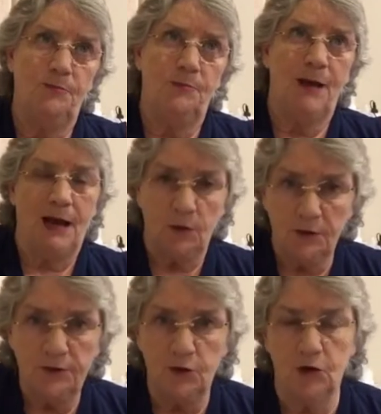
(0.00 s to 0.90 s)

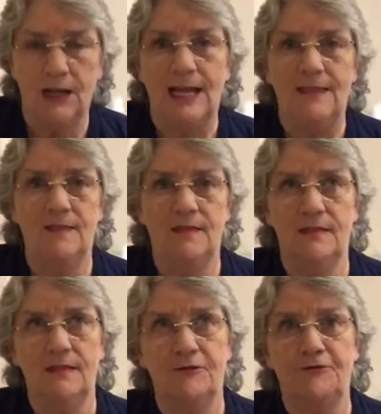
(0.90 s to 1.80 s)
powerful
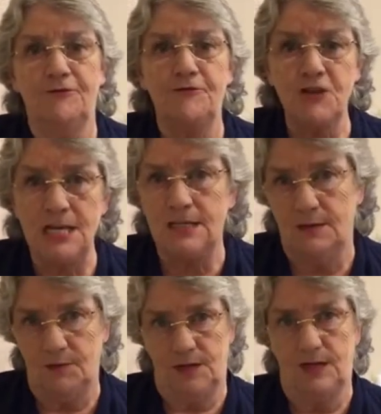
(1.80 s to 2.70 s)
in the
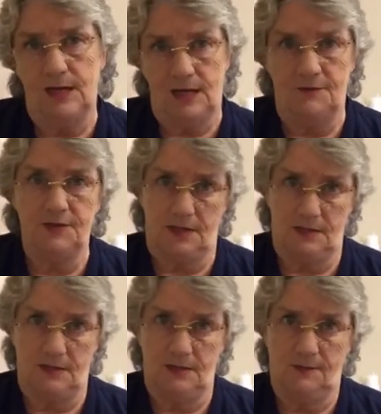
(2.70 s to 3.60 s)
freedom that it gives
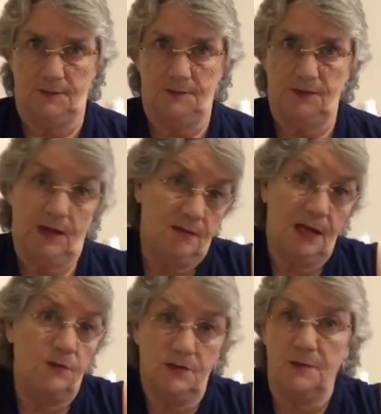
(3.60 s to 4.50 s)
us.
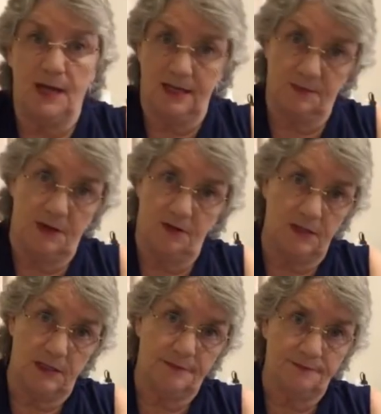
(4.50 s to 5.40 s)
That was my
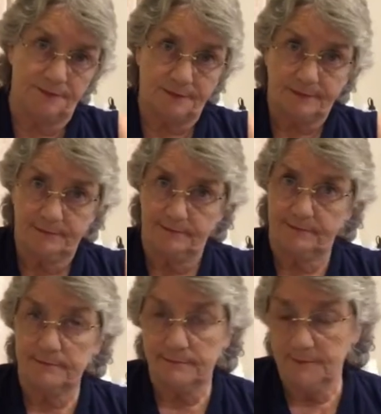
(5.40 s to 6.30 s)
experience.
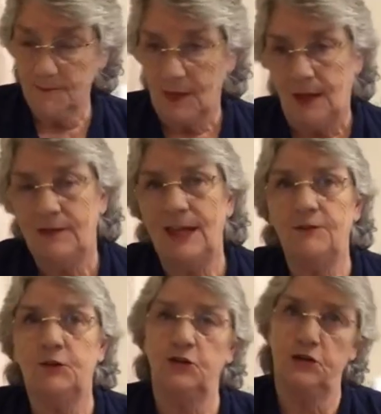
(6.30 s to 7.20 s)
Then, of
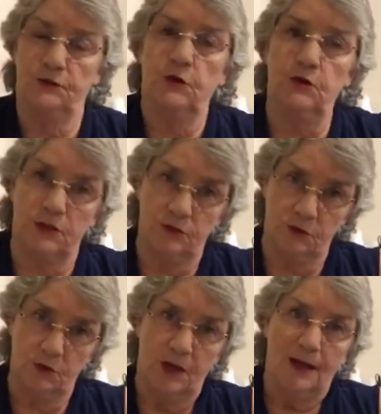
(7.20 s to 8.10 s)
course, you've got to
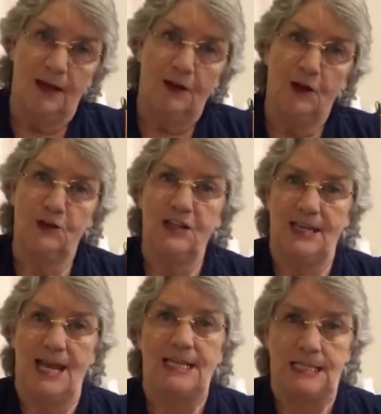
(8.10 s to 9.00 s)
go to the
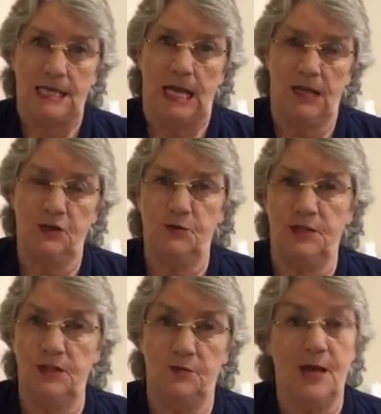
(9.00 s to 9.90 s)
next stage, which
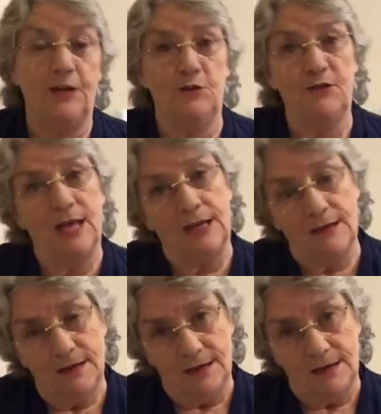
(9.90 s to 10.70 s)
is where you then